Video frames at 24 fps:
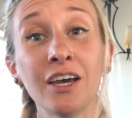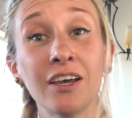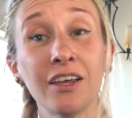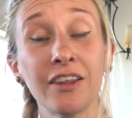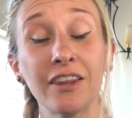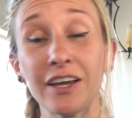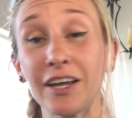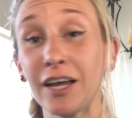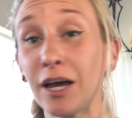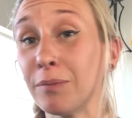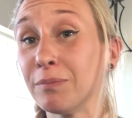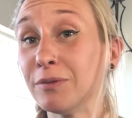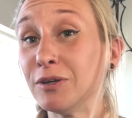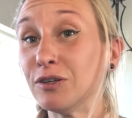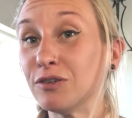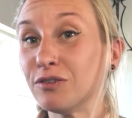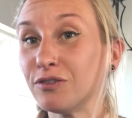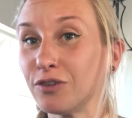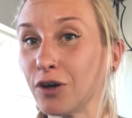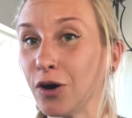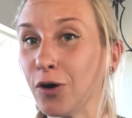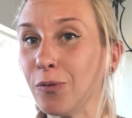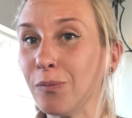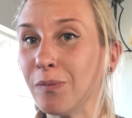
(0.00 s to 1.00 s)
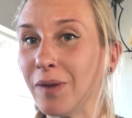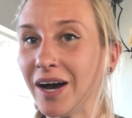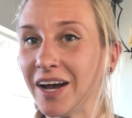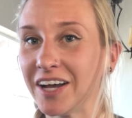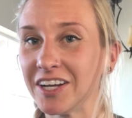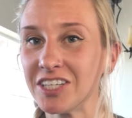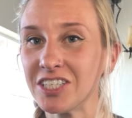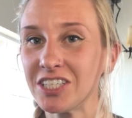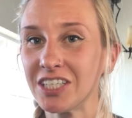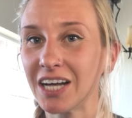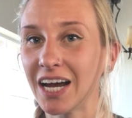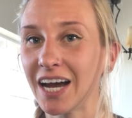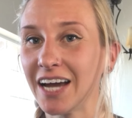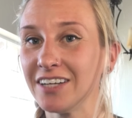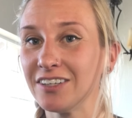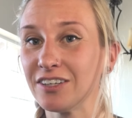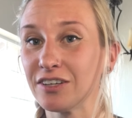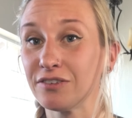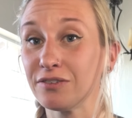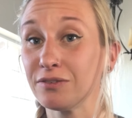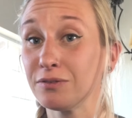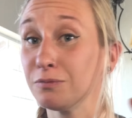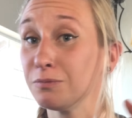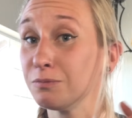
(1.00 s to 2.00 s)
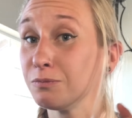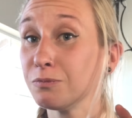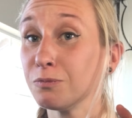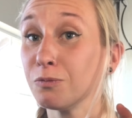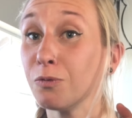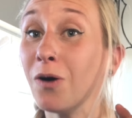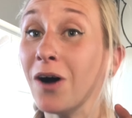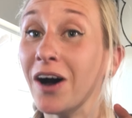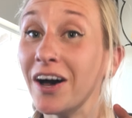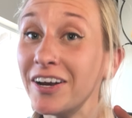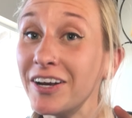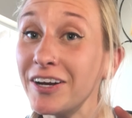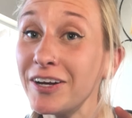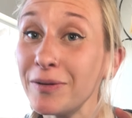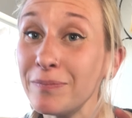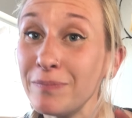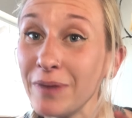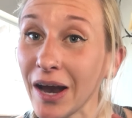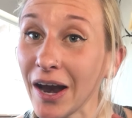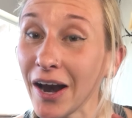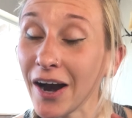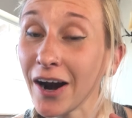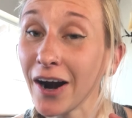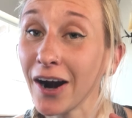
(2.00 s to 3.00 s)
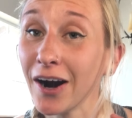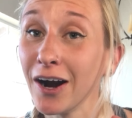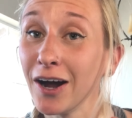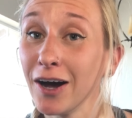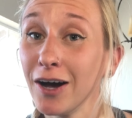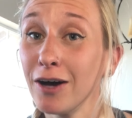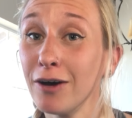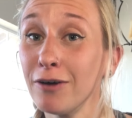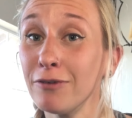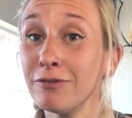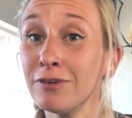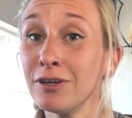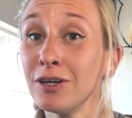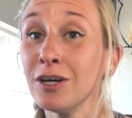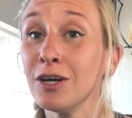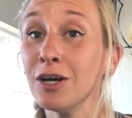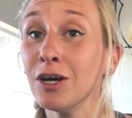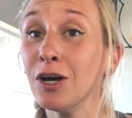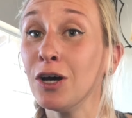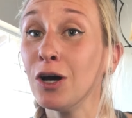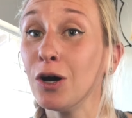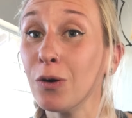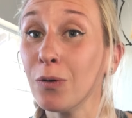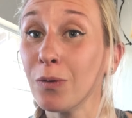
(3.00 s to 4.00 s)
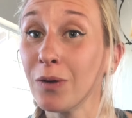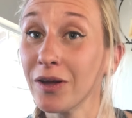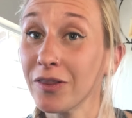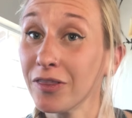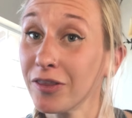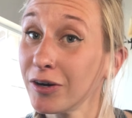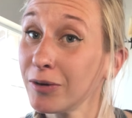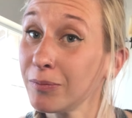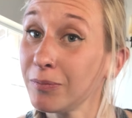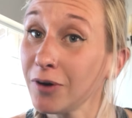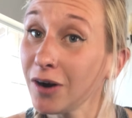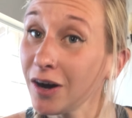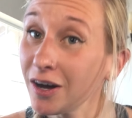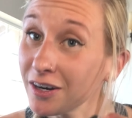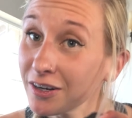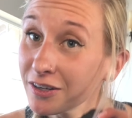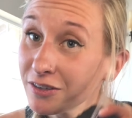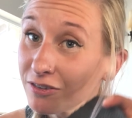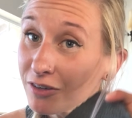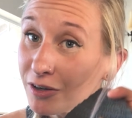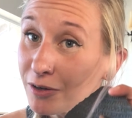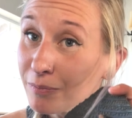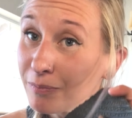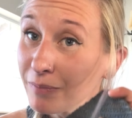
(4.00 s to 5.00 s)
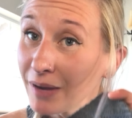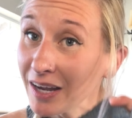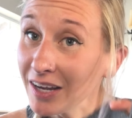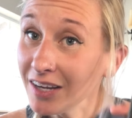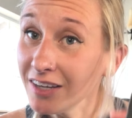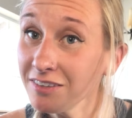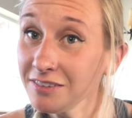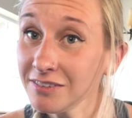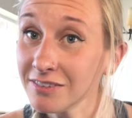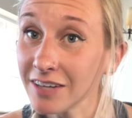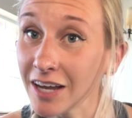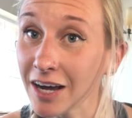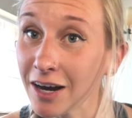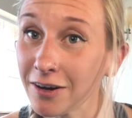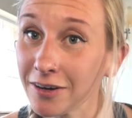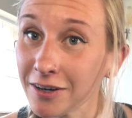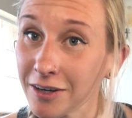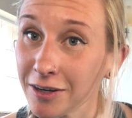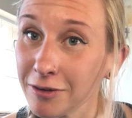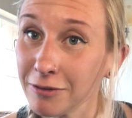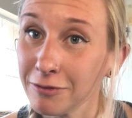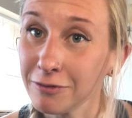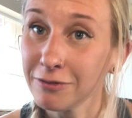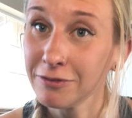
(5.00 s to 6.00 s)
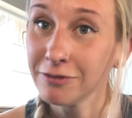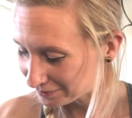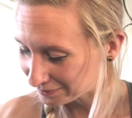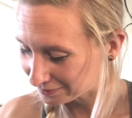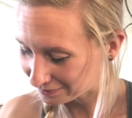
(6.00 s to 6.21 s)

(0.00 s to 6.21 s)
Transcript: the company, so much. I just wanted a pair of what their products are based out of.